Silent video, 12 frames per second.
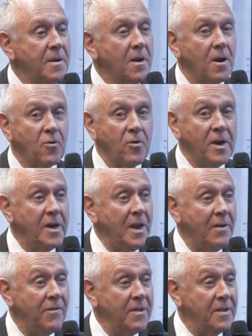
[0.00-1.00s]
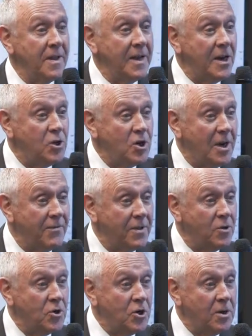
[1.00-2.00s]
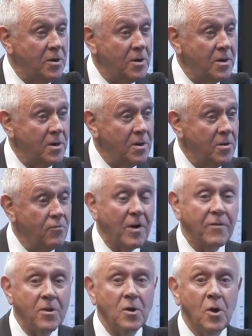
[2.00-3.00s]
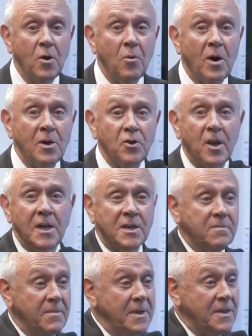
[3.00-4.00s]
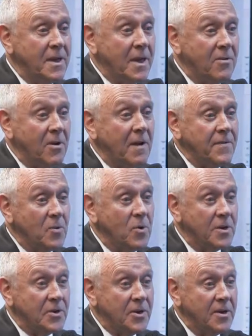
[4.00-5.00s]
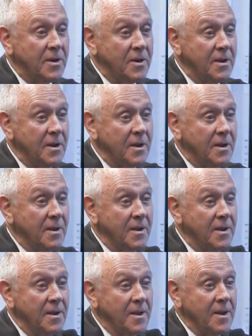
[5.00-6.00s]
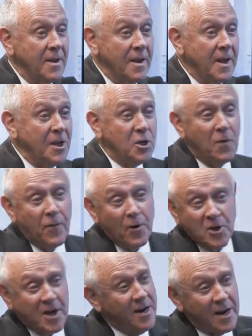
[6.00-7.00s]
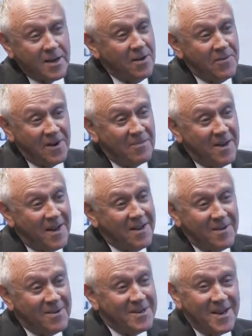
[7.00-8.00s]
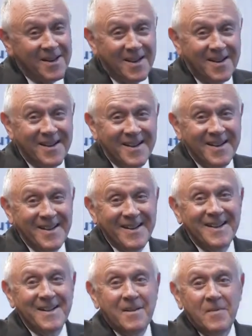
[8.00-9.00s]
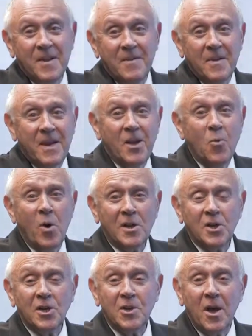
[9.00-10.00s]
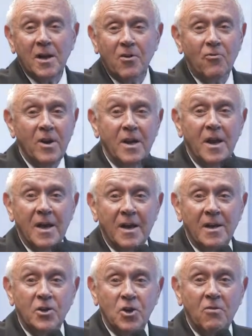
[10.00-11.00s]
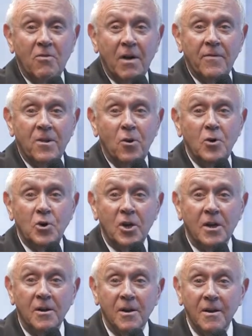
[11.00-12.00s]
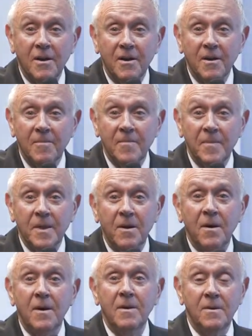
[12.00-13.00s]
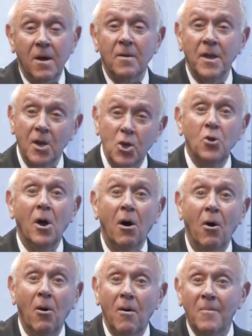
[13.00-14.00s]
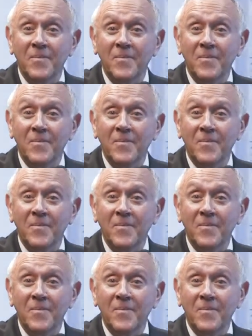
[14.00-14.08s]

A green evo energy evolution? Revolution. Revolution. Why don't you guys meet together afterwards? Here's your first connectivity, man. Let me tell you. He wants to start a green energy revolution. Oh, there you go.